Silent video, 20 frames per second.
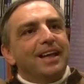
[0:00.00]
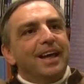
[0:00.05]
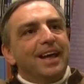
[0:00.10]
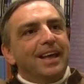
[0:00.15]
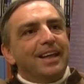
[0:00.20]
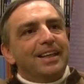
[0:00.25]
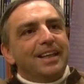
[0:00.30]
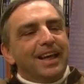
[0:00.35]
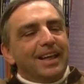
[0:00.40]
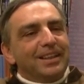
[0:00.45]

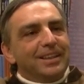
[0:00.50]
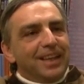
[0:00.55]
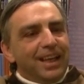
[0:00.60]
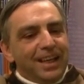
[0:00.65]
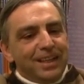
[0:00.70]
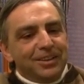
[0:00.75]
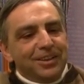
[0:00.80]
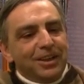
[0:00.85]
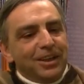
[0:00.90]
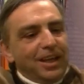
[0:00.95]
and, and,
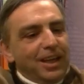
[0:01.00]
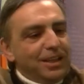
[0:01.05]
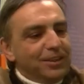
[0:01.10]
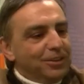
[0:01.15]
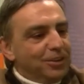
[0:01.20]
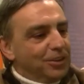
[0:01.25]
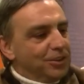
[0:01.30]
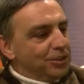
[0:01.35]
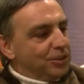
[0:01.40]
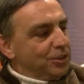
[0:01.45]
and,
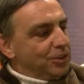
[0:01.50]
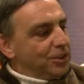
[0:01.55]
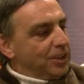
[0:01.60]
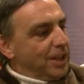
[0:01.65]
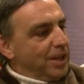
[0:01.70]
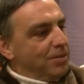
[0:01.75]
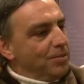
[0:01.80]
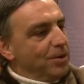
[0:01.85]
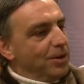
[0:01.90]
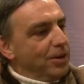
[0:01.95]
and the, the,
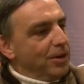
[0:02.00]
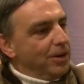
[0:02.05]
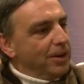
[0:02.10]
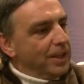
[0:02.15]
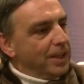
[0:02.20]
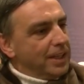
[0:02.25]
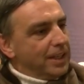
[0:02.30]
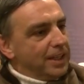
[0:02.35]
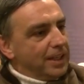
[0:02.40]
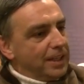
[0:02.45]
table
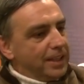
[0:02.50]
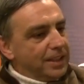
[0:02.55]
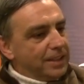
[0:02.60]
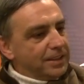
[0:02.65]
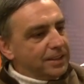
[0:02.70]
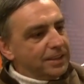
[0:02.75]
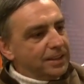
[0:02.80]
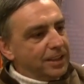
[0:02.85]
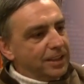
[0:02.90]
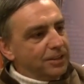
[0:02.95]

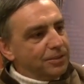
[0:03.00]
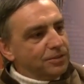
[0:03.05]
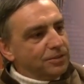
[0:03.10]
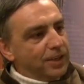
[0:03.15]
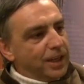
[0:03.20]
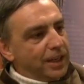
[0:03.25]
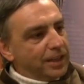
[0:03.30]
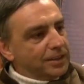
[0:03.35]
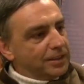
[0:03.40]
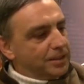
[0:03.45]
is in
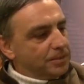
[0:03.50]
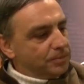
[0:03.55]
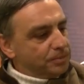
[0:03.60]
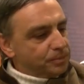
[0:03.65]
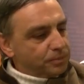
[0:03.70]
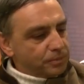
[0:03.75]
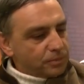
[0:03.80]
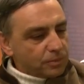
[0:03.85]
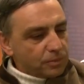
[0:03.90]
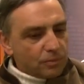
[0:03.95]
fact,
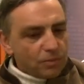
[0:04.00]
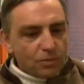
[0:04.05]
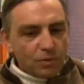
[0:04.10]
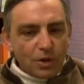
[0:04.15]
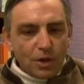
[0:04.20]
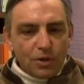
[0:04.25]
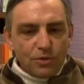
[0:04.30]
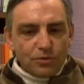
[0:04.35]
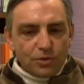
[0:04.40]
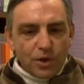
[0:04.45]

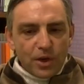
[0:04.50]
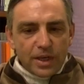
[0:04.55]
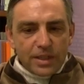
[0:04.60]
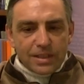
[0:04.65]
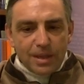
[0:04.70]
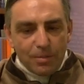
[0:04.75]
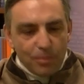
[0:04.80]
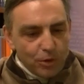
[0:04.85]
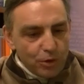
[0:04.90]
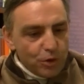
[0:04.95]
for
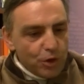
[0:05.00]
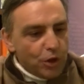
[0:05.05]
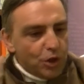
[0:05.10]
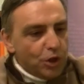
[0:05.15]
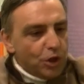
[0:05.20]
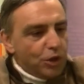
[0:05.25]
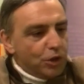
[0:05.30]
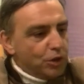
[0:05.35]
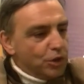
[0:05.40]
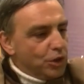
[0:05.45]
example, the,
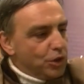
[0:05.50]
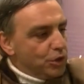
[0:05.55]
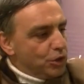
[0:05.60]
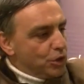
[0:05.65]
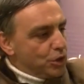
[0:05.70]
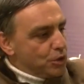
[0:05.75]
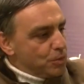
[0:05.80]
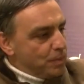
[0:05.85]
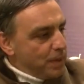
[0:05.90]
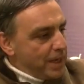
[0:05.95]
the,
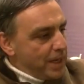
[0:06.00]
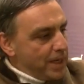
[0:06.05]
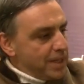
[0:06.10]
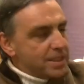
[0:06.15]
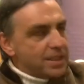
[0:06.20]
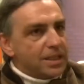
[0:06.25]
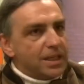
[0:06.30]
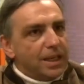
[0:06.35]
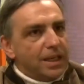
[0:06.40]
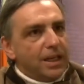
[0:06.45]
the
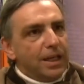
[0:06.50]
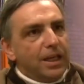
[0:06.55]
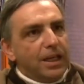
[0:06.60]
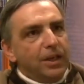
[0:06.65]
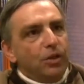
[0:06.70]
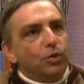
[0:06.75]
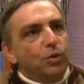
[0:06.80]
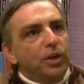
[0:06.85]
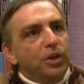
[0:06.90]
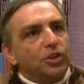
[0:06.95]
space
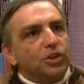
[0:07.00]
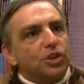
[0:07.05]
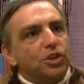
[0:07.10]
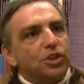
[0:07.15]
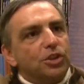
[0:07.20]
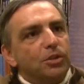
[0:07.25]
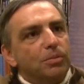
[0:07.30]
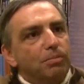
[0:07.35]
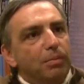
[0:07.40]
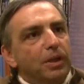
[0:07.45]
in
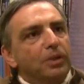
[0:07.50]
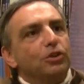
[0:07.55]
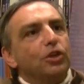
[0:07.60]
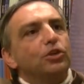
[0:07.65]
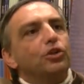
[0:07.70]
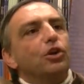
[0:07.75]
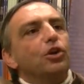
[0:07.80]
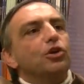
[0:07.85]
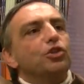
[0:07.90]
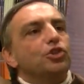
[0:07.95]
which
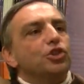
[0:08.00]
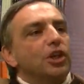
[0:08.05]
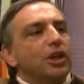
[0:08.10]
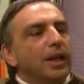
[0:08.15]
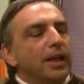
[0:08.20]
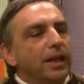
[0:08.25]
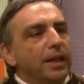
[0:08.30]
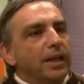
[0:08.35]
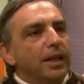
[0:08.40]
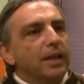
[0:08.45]

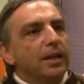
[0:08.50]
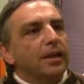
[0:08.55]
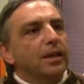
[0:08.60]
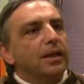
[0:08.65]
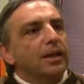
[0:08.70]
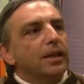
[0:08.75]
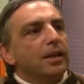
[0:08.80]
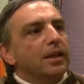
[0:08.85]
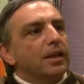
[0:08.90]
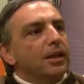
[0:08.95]

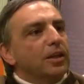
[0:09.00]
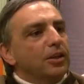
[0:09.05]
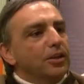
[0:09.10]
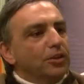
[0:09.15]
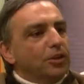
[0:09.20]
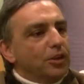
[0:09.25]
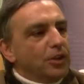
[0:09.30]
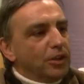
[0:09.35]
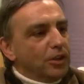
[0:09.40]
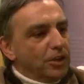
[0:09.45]
methodologically
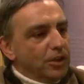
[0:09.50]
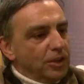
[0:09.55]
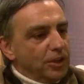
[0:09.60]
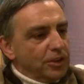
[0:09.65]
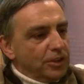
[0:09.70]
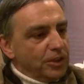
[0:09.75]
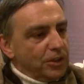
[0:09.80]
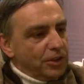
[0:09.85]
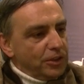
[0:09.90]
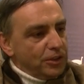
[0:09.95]
the,
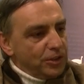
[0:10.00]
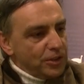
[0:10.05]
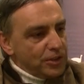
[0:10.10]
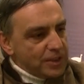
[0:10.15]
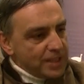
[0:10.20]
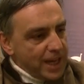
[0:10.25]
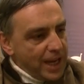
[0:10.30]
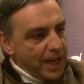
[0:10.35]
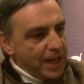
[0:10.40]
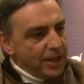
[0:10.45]
uh, the, the
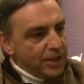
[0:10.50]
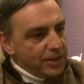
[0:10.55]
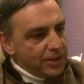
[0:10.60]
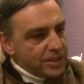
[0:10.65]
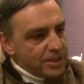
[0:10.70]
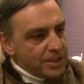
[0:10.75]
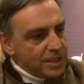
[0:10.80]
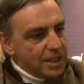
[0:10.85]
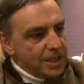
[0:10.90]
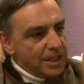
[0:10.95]

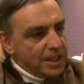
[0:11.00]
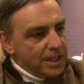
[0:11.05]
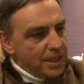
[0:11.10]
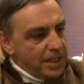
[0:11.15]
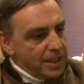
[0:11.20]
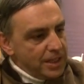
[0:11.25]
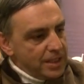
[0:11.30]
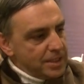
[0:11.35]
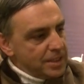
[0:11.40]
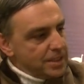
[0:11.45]
science
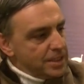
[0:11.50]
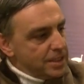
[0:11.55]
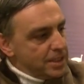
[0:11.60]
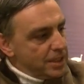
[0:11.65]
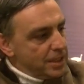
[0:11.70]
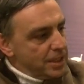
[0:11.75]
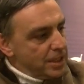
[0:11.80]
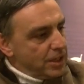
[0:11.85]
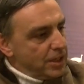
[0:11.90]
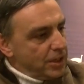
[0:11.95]

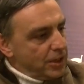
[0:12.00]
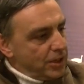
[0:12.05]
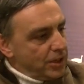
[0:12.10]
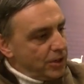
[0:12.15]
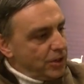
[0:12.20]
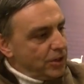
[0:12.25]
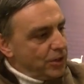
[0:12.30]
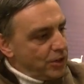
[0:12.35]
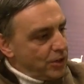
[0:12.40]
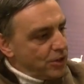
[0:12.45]
is
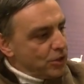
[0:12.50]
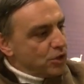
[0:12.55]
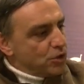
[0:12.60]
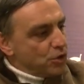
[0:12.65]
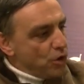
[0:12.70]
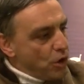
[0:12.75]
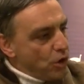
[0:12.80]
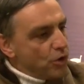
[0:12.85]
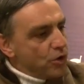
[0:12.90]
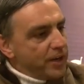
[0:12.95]
uh,
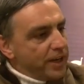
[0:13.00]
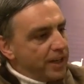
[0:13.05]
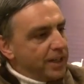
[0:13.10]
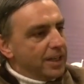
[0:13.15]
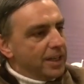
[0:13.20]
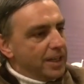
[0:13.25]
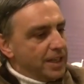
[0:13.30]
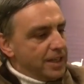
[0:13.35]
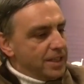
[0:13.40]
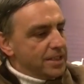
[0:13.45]

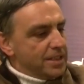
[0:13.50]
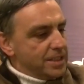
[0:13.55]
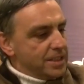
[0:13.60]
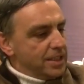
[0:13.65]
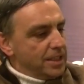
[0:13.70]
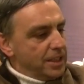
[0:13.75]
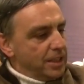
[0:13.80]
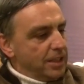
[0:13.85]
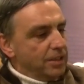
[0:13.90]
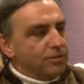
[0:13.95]
growing,
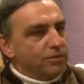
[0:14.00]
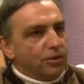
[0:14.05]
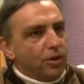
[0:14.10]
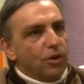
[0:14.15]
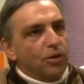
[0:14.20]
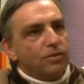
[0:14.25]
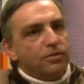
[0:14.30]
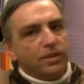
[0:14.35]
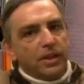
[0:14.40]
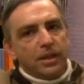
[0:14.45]
is
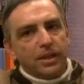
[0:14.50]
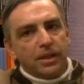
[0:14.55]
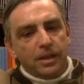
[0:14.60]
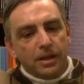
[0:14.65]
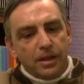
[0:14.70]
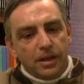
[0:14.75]
evolving.